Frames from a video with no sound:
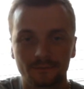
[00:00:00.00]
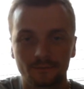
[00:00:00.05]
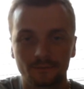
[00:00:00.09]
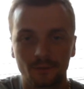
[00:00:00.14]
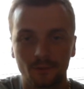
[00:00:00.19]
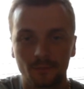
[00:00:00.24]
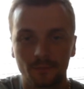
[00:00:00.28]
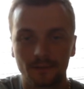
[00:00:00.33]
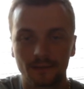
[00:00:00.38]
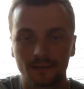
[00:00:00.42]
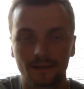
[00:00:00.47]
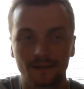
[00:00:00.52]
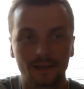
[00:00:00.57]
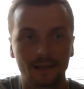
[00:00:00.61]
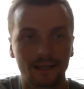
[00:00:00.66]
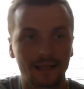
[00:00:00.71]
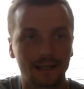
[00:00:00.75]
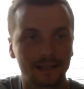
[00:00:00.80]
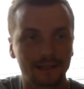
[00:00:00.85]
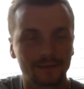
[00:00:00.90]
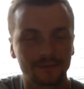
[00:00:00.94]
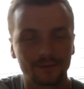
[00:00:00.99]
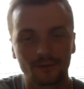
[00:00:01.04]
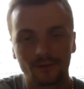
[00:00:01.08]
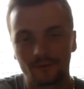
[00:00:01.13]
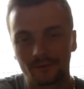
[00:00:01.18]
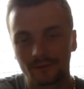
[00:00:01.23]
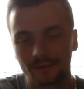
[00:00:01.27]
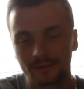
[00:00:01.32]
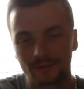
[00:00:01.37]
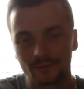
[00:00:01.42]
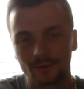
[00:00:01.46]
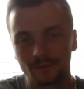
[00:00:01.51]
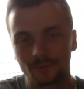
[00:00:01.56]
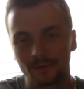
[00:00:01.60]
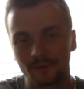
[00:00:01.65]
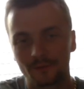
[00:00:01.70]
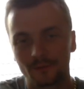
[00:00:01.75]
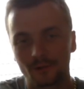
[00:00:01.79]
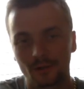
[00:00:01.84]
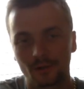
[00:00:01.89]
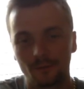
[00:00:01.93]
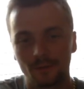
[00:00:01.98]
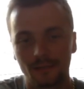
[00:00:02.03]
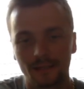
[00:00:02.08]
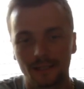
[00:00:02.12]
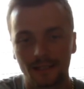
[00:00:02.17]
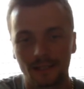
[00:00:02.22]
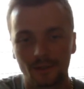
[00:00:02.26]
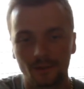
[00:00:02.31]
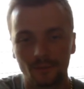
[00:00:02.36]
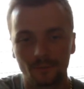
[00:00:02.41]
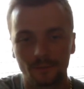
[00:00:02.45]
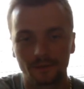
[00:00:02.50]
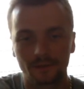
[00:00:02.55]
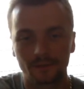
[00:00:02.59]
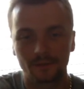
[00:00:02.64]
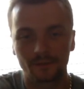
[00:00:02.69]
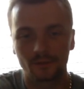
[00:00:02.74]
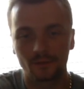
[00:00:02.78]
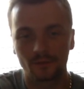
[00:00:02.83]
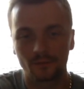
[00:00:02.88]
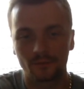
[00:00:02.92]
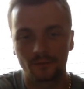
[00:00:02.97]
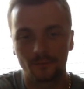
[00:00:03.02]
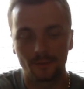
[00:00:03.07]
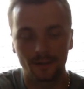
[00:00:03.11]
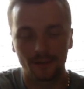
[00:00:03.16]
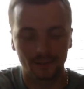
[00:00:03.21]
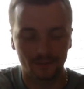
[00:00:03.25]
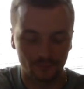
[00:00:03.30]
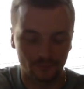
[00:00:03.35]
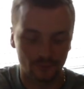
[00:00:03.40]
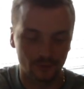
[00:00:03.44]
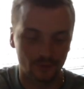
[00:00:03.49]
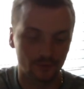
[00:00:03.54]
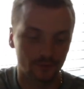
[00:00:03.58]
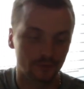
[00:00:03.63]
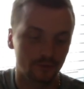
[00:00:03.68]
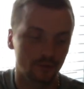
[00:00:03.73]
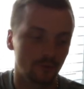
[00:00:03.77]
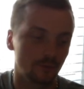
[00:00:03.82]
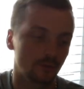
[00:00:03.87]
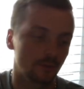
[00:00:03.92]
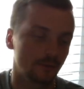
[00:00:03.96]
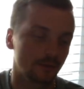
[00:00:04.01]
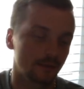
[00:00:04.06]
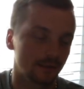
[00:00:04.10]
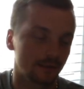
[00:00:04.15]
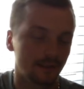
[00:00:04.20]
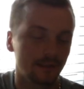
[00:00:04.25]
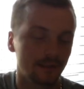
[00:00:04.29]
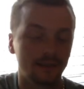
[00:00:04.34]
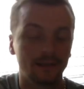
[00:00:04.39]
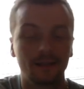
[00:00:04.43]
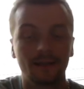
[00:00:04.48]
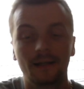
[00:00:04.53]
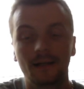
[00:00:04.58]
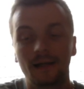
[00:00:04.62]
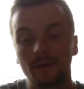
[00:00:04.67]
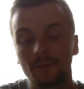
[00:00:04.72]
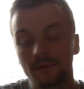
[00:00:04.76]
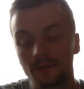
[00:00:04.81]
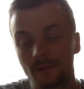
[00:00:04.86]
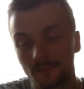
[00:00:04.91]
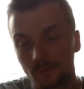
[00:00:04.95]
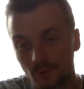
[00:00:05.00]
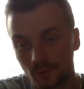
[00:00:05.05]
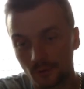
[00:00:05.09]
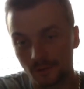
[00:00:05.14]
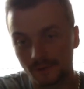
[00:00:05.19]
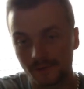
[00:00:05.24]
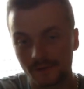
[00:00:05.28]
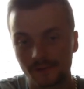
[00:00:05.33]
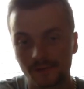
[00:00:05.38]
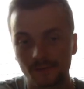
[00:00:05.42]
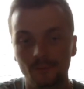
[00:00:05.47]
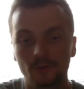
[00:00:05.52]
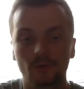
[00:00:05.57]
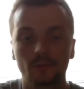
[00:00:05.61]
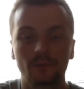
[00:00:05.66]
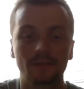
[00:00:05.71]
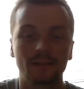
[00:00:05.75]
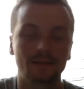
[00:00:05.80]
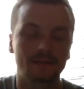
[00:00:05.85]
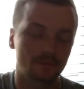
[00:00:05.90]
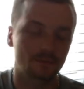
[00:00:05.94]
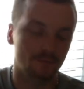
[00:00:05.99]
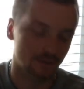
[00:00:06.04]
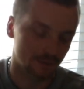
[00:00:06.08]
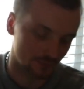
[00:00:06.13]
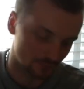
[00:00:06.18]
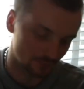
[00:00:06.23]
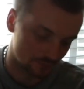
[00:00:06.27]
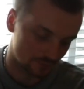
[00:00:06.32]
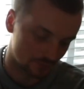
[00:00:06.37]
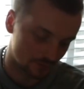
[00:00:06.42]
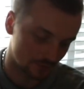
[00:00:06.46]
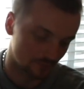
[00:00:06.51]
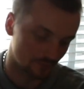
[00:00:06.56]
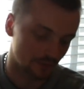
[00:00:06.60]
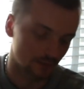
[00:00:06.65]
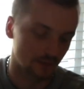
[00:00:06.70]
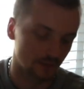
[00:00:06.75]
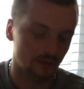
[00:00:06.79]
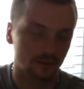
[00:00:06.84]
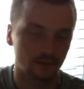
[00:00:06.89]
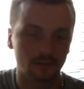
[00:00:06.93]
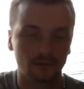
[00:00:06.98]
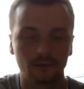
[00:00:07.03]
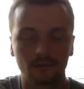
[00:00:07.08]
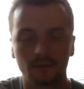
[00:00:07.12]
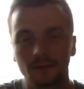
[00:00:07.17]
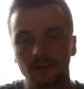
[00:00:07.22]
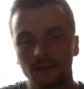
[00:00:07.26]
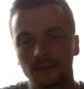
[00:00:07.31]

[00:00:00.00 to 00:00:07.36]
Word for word: Probably the lighting's not very good, but I've not got my light on me and stuff. The microphone's not with me. I'm in the process of moving into my new studio.